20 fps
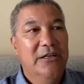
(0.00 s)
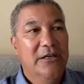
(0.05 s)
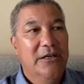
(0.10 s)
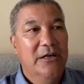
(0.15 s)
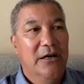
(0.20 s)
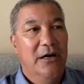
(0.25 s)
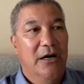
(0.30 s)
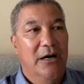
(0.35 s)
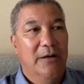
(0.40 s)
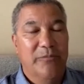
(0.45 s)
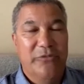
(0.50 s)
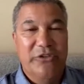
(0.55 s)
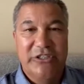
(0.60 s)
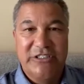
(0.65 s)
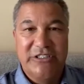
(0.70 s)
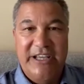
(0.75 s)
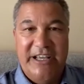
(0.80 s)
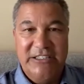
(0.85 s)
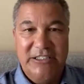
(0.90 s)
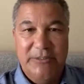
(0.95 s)
Um, this
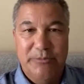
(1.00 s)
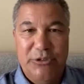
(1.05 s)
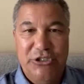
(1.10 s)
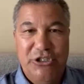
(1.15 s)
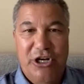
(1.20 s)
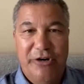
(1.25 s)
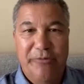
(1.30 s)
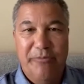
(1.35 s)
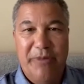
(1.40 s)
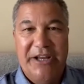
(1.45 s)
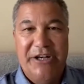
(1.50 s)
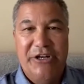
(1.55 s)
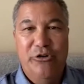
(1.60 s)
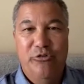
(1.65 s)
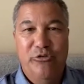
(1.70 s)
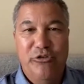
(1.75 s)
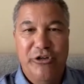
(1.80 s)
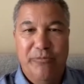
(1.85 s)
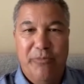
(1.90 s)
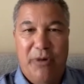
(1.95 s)
has to be done by
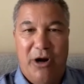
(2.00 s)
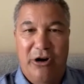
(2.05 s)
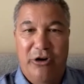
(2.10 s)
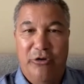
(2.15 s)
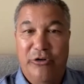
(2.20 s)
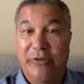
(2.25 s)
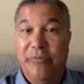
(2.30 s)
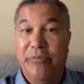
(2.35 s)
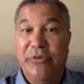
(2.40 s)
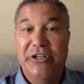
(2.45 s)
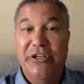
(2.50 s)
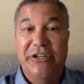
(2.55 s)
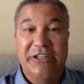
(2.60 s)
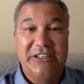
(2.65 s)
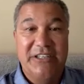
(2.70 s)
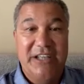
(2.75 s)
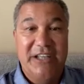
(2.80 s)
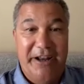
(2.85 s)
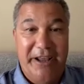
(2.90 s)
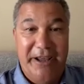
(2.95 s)
noon tomorrow and it'd be in
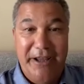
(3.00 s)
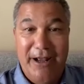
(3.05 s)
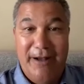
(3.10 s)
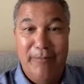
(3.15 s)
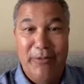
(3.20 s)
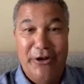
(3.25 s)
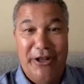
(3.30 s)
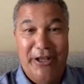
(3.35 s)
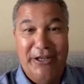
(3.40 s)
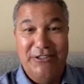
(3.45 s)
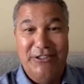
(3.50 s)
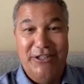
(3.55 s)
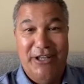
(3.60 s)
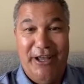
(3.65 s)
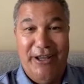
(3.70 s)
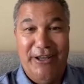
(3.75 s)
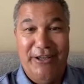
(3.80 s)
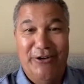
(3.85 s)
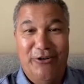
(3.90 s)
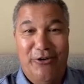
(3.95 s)
at 10 a.m. the next
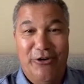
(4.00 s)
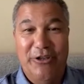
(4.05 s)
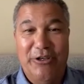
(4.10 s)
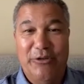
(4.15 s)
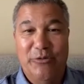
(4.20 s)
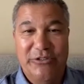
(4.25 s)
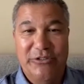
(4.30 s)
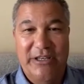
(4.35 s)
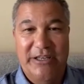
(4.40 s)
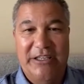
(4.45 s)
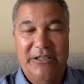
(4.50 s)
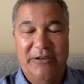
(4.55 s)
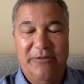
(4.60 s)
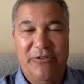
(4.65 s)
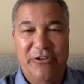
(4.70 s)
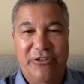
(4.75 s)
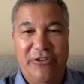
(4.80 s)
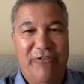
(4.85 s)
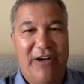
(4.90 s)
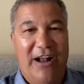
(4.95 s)
day. You know, and he was he,
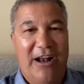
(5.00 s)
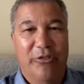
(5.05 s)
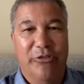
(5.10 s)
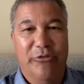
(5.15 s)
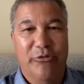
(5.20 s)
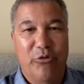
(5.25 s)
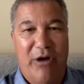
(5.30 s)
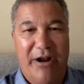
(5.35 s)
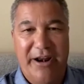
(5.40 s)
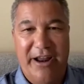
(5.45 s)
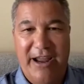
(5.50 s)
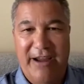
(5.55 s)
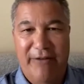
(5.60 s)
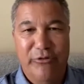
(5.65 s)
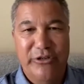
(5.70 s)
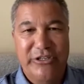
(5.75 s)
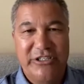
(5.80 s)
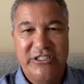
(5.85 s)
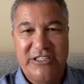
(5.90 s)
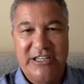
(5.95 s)
he followed through on
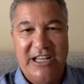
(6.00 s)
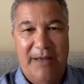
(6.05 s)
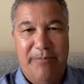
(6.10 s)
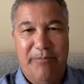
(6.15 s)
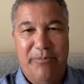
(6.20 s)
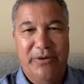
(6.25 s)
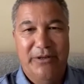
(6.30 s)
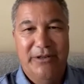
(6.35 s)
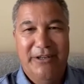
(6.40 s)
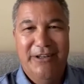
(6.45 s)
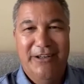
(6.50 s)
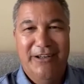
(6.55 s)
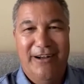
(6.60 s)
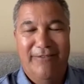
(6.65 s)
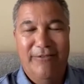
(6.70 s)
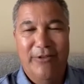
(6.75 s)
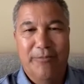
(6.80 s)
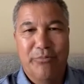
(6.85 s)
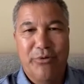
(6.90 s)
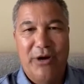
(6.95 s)
every step
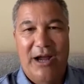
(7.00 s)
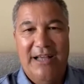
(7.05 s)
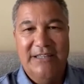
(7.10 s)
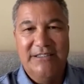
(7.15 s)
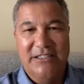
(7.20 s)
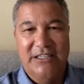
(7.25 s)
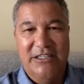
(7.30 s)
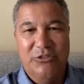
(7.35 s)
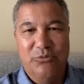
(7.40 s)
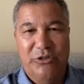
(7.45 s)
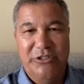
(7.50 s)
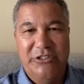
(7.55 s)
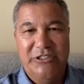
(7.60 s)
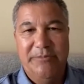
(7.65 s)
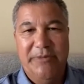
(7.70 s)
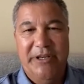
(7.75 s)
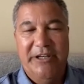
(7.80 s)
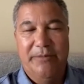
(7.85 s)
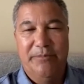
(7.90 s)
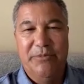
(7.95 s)
of the process. Once he
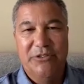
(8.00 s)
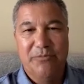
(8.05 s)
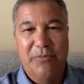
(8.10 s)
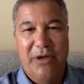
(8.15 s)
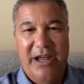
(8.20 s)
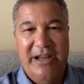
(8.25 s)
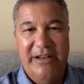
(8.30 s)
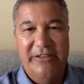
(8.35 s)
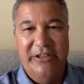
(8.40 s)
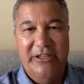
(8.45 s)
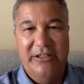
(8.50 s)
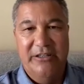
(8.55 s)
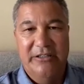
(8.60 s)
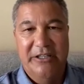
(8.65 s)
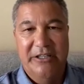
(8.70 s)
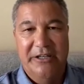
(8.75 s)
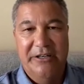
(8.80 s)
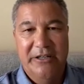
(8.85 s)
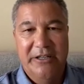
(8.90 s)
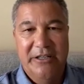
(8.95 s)
made up his mind that
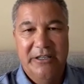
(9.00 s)
that